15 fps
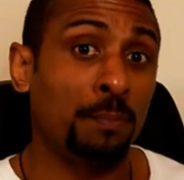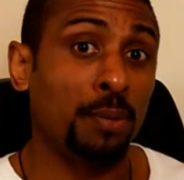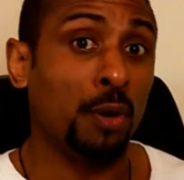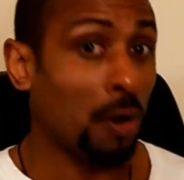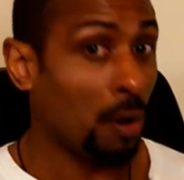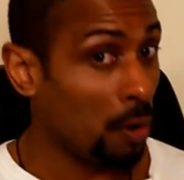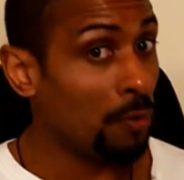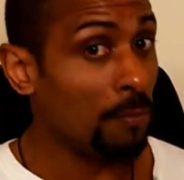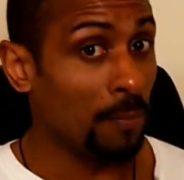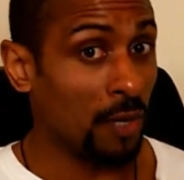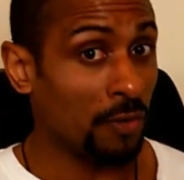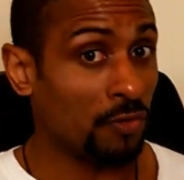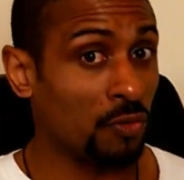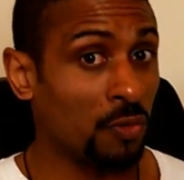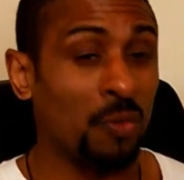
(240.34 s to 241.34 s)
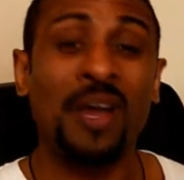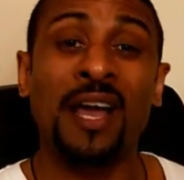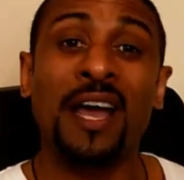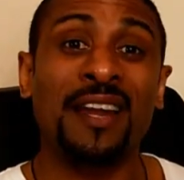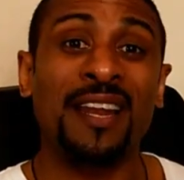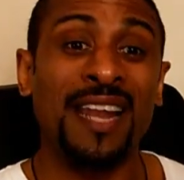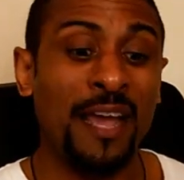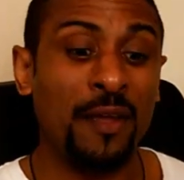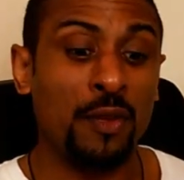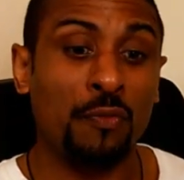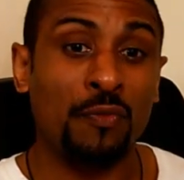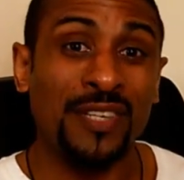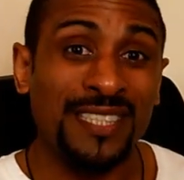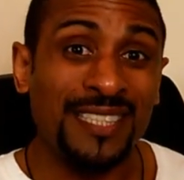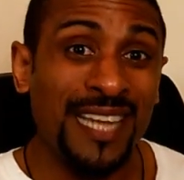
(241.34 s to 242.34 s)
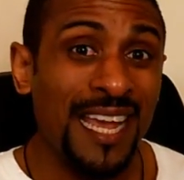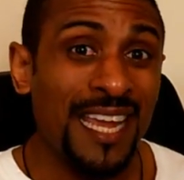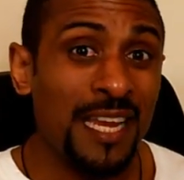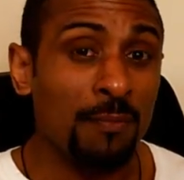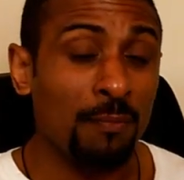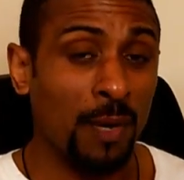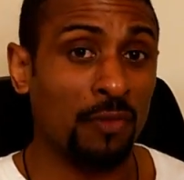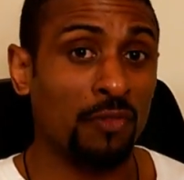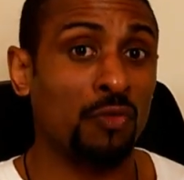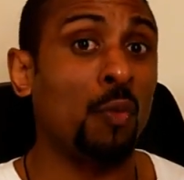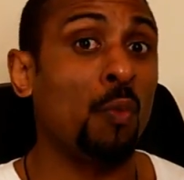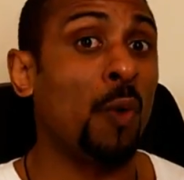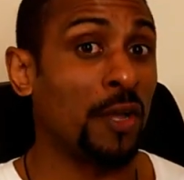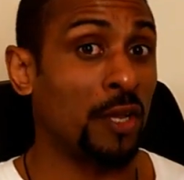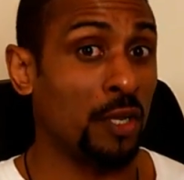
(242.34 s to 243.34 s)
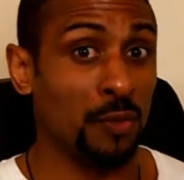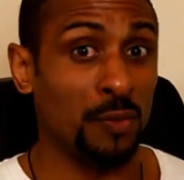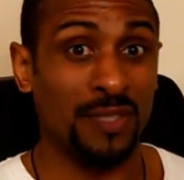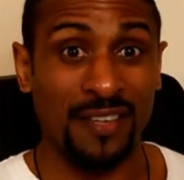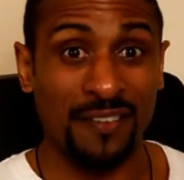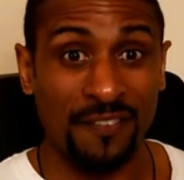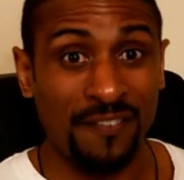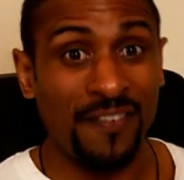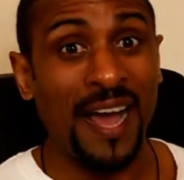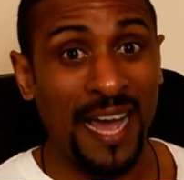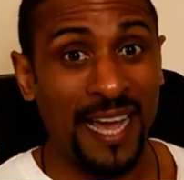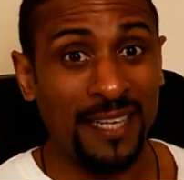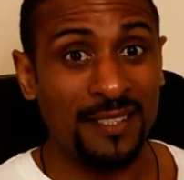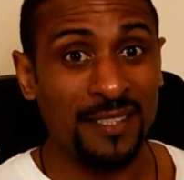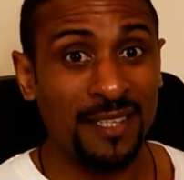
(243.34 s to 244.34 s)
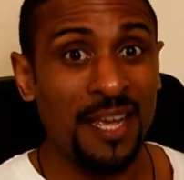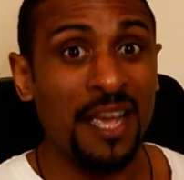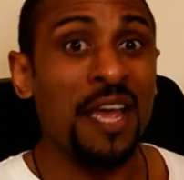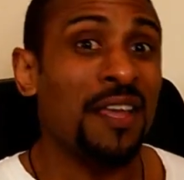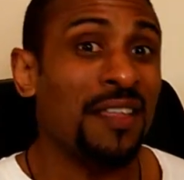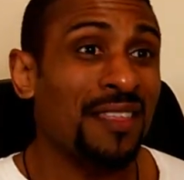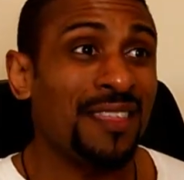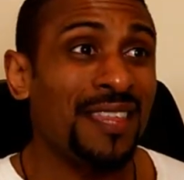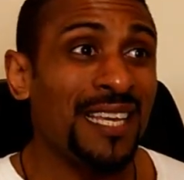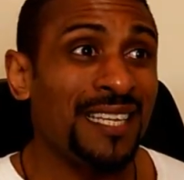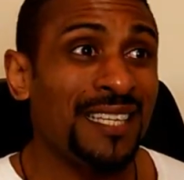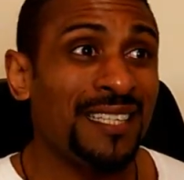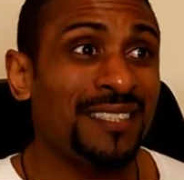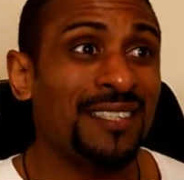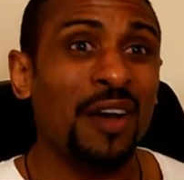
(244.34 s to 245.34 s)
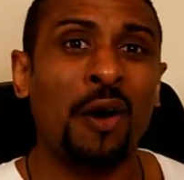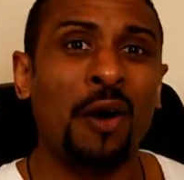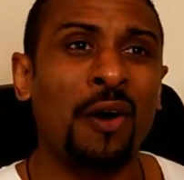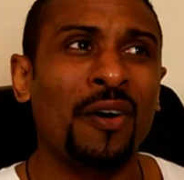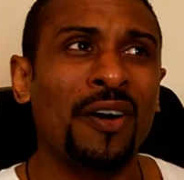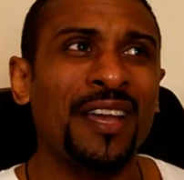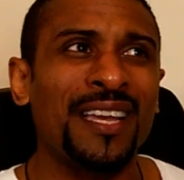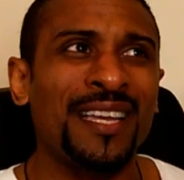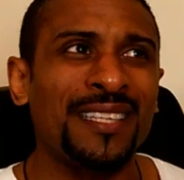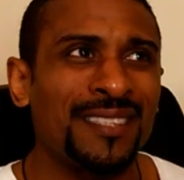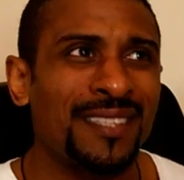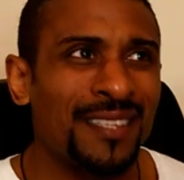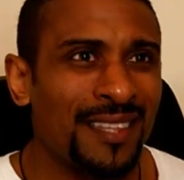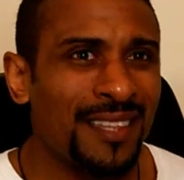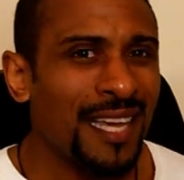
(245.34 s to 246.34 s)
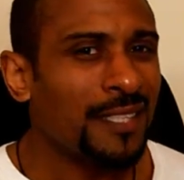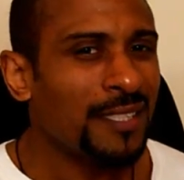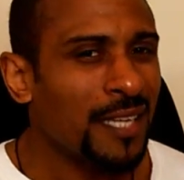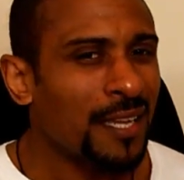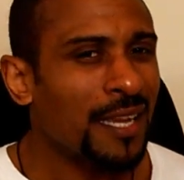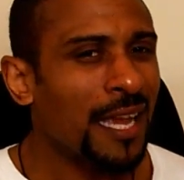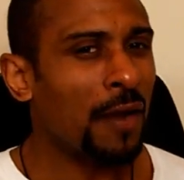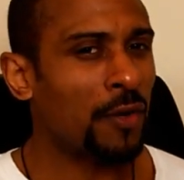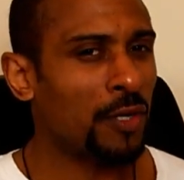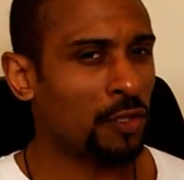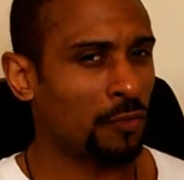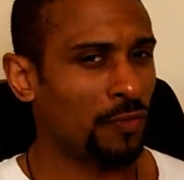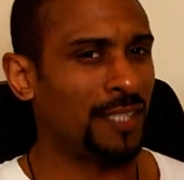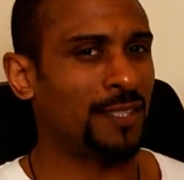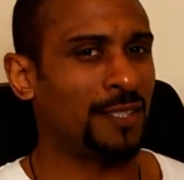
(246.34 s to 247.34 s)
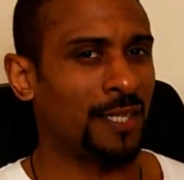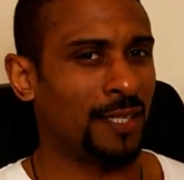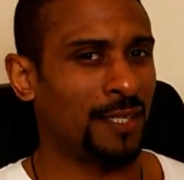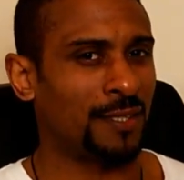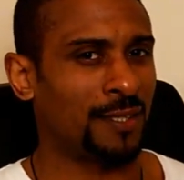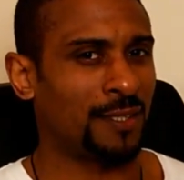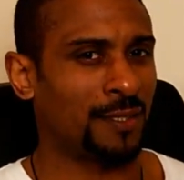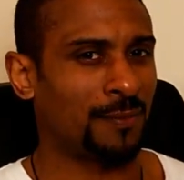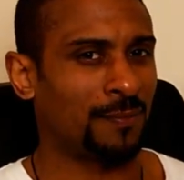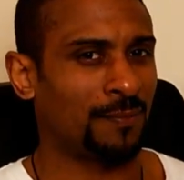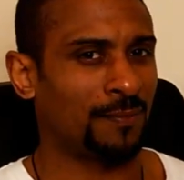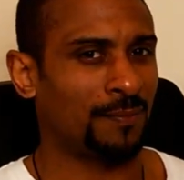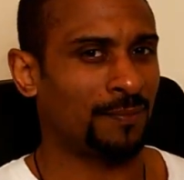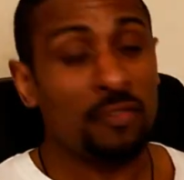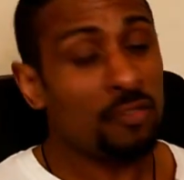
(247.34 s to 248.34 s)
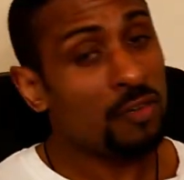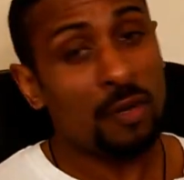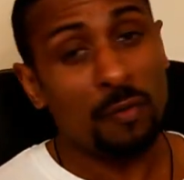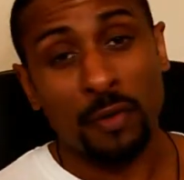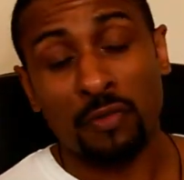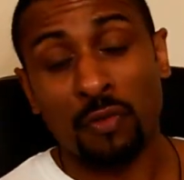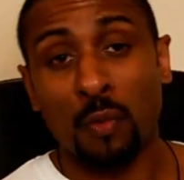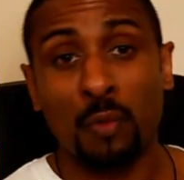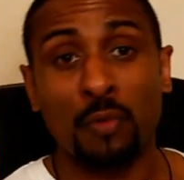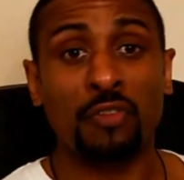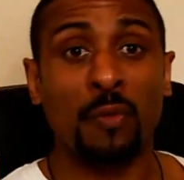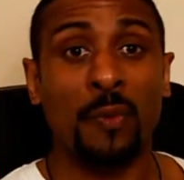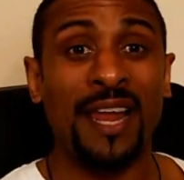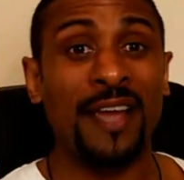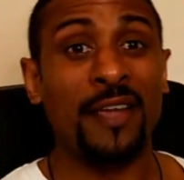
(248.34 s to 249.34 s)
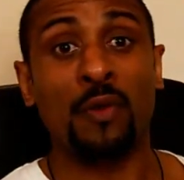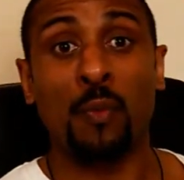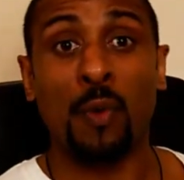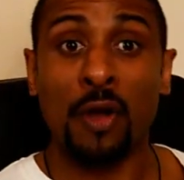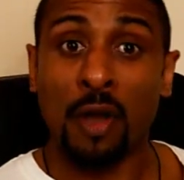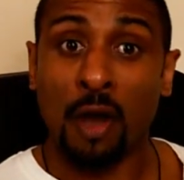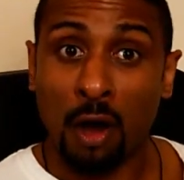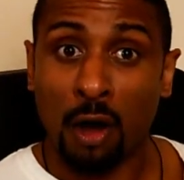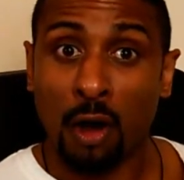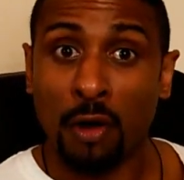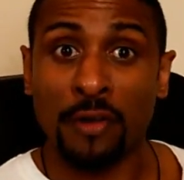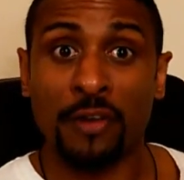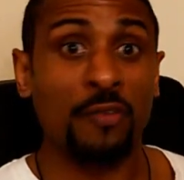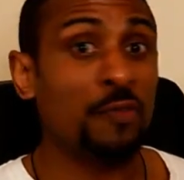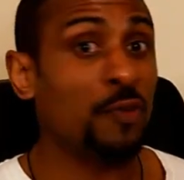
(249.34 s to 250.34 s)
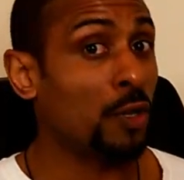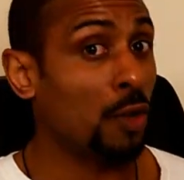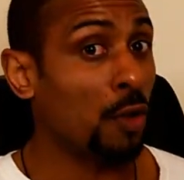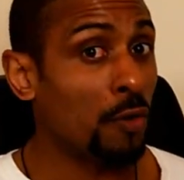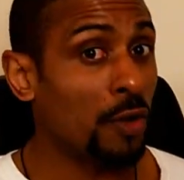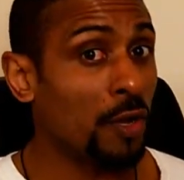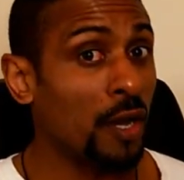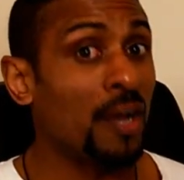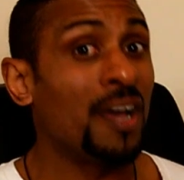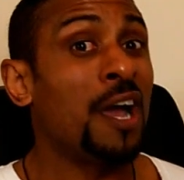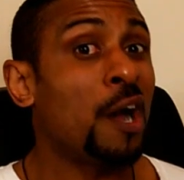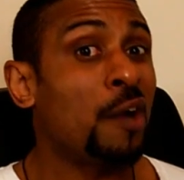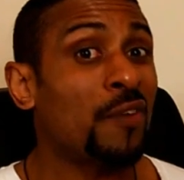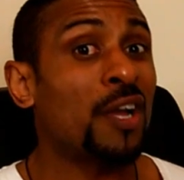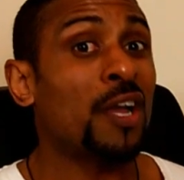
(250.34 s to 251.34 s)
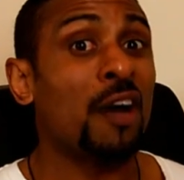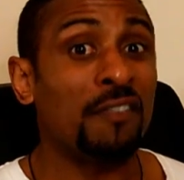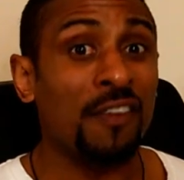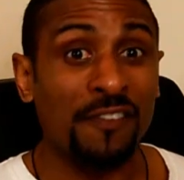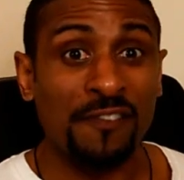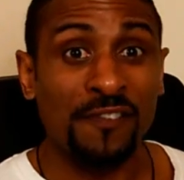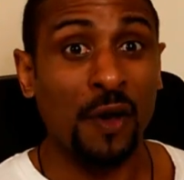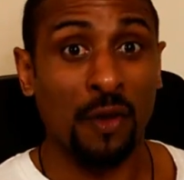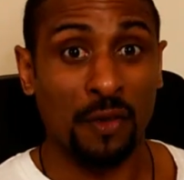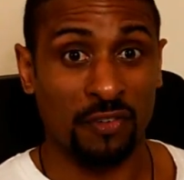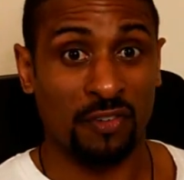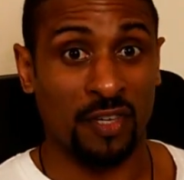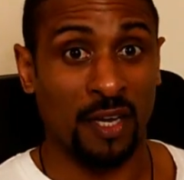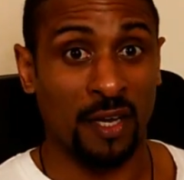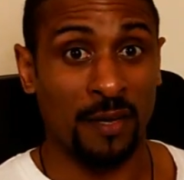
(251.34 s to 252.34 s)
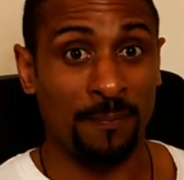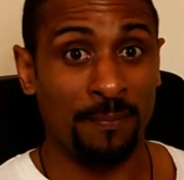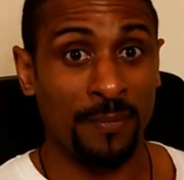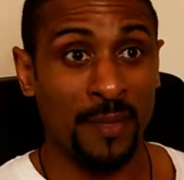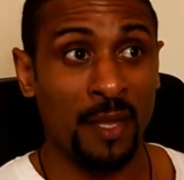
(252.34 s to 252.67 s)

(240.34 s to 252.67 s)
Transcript: to put on muscle and allow you to retain muscle while you're losing fat, these are aesthetic characteristics. And steroids also allow you to work harder for longer and recover faster,